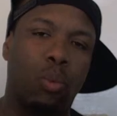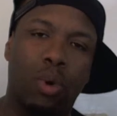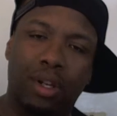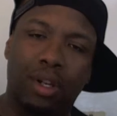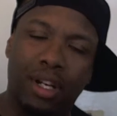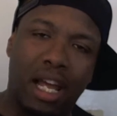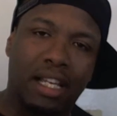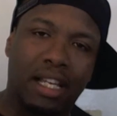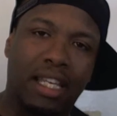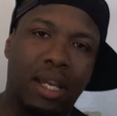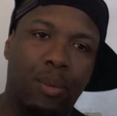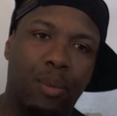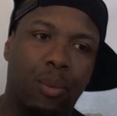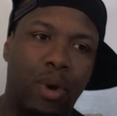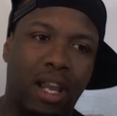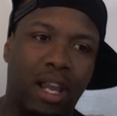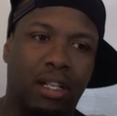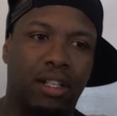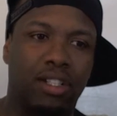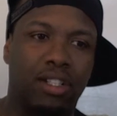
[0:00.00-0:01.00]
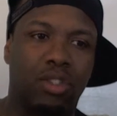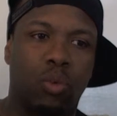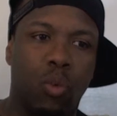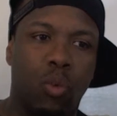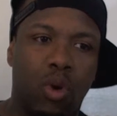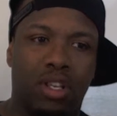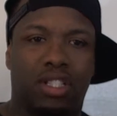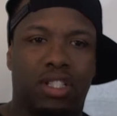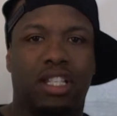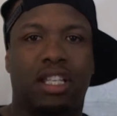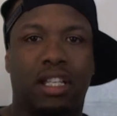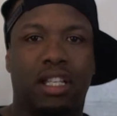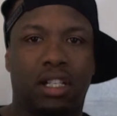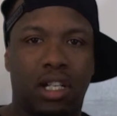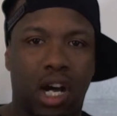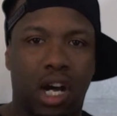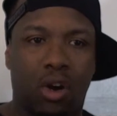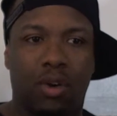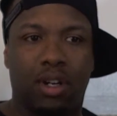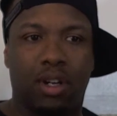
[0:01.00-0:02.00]
will not get reckless once he get
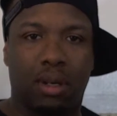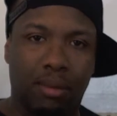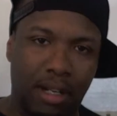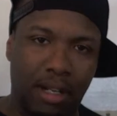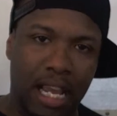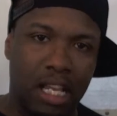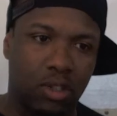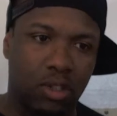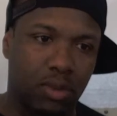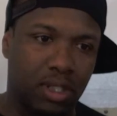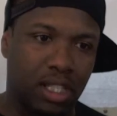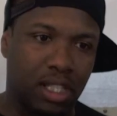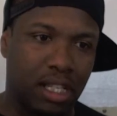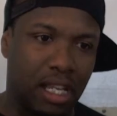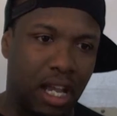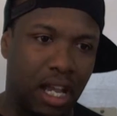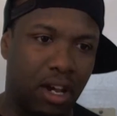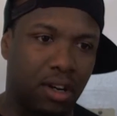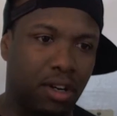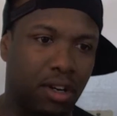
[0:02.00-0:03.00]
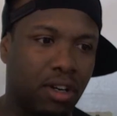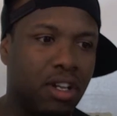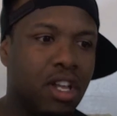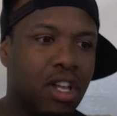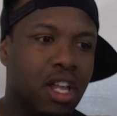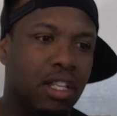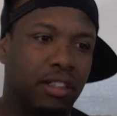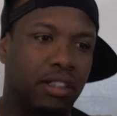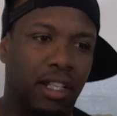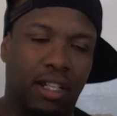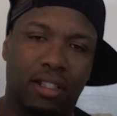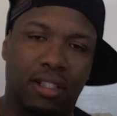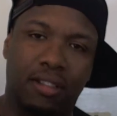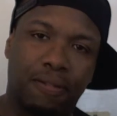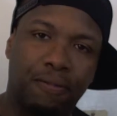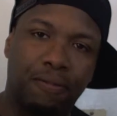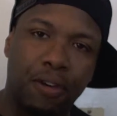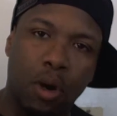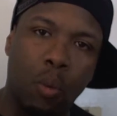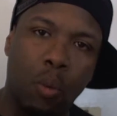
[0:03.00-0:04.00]
caught in a dangerous encounter, that his
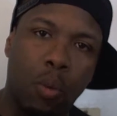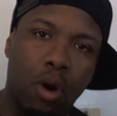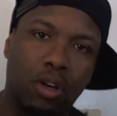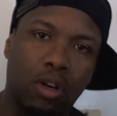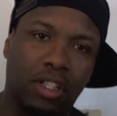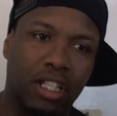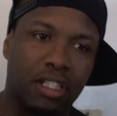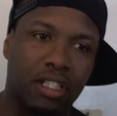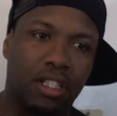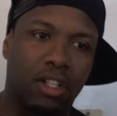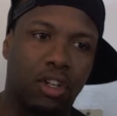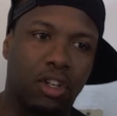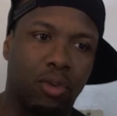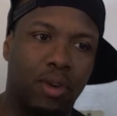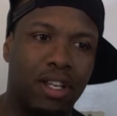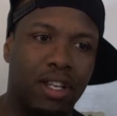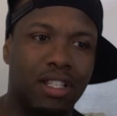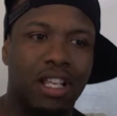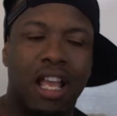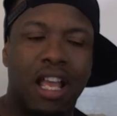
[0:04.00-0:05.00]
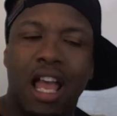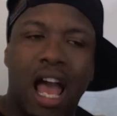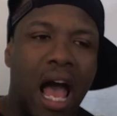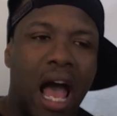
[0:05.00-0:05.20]
footwork has increased.